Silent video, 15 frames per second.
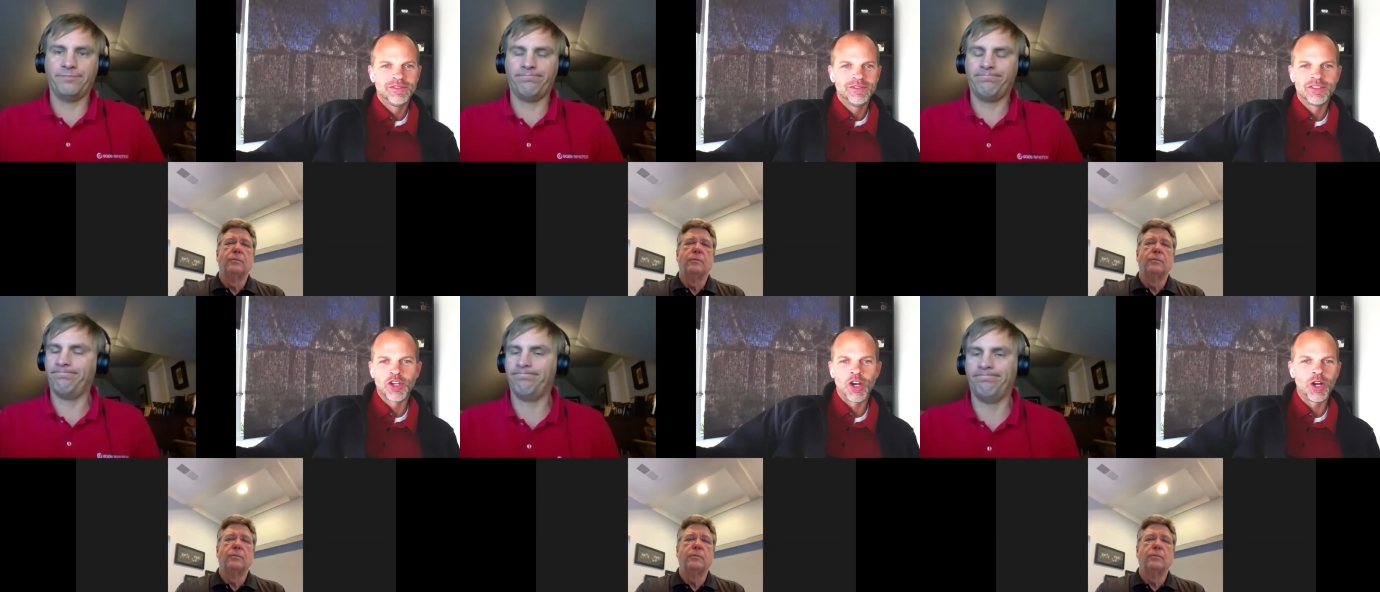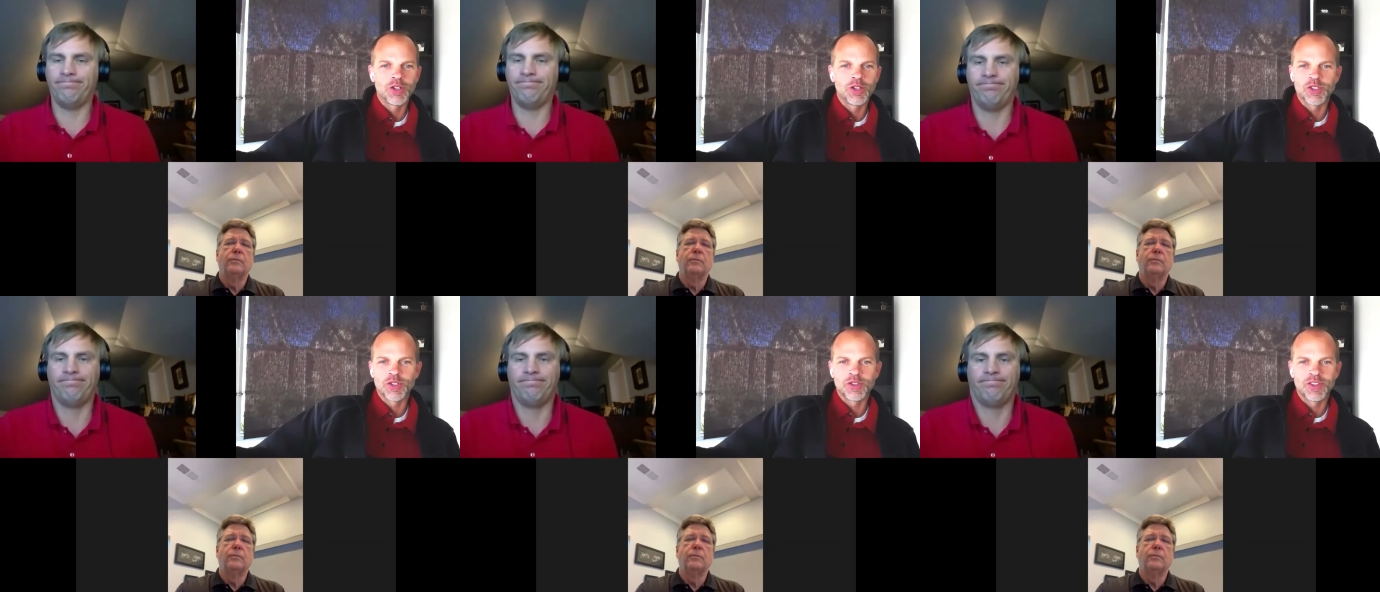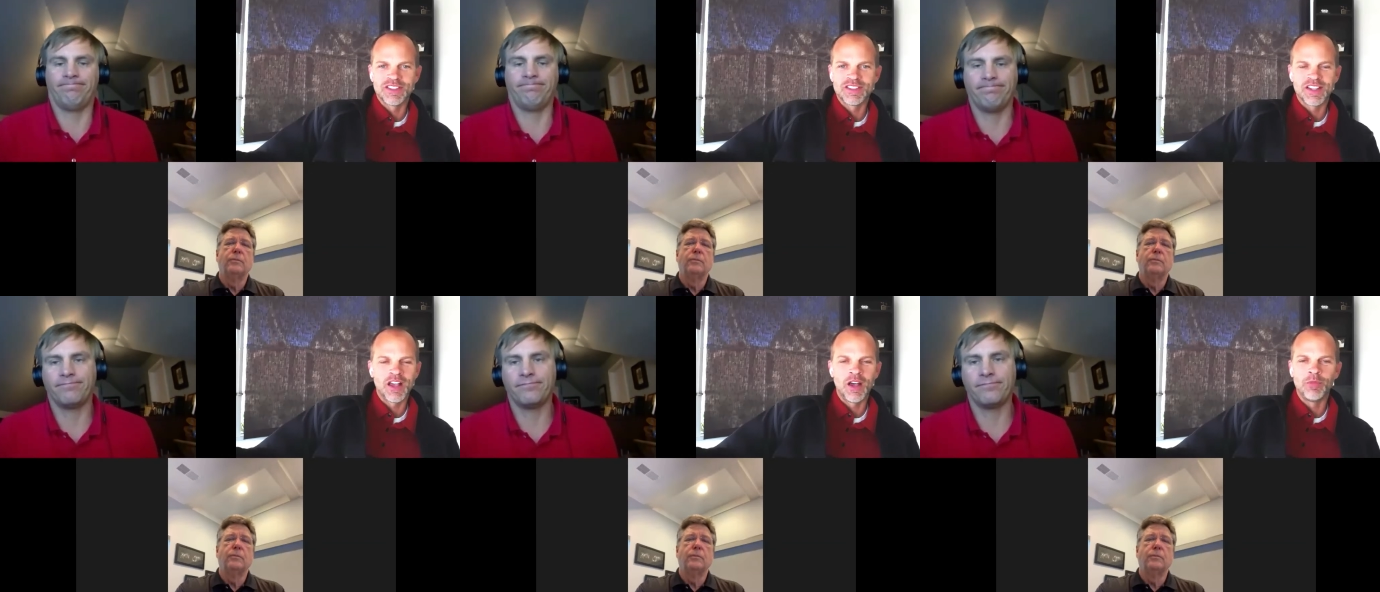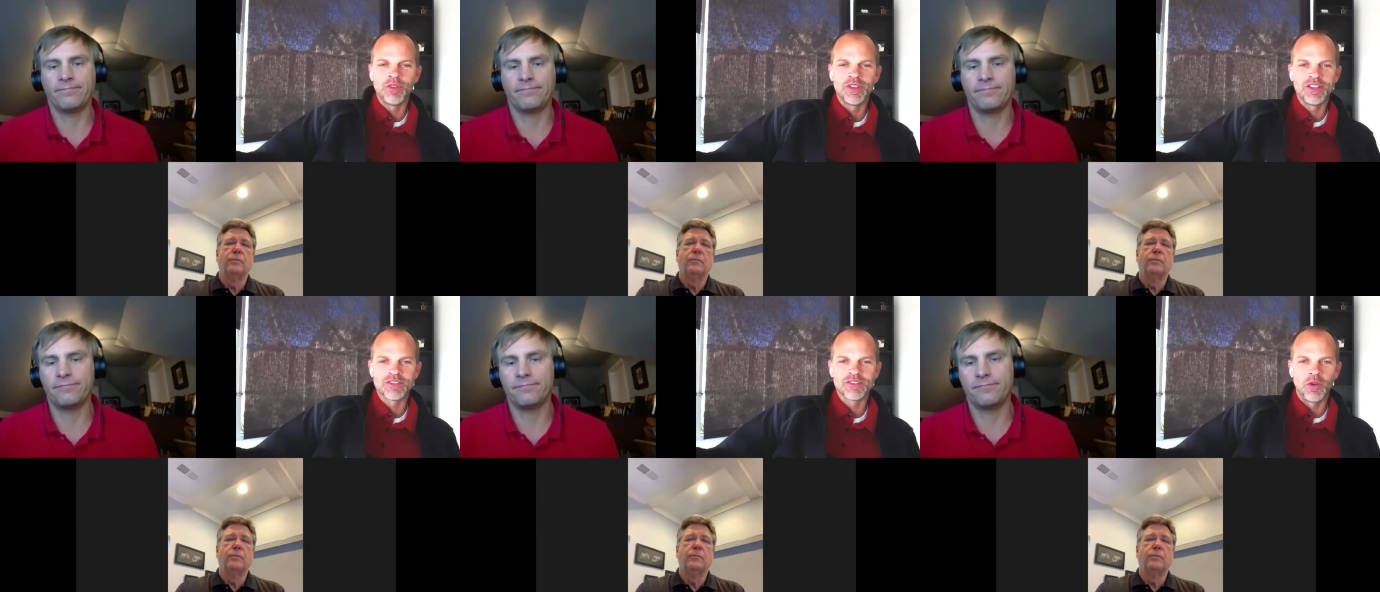Speaker 1: charger that's a couple
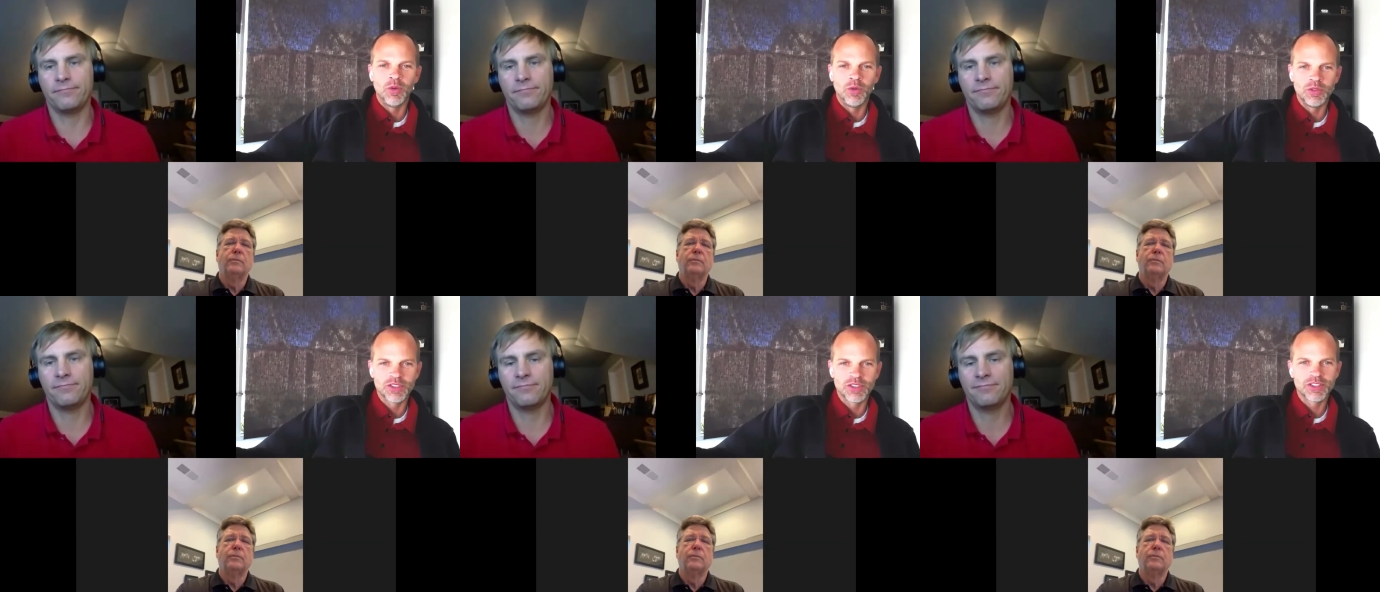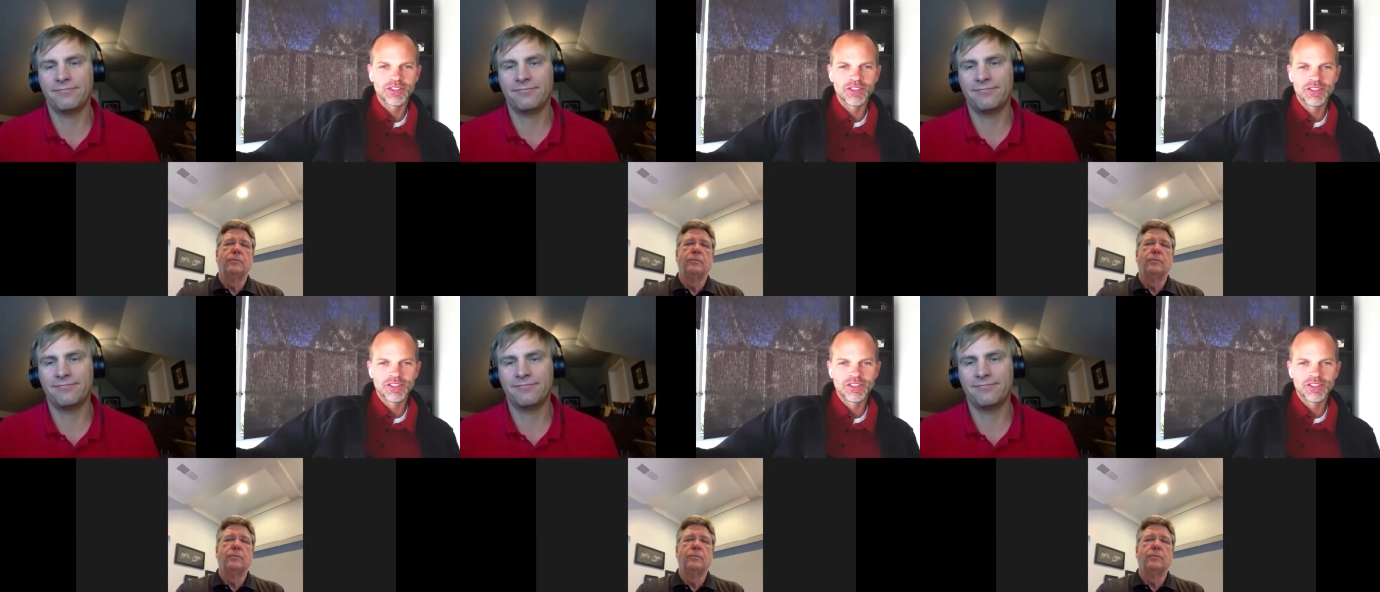years older.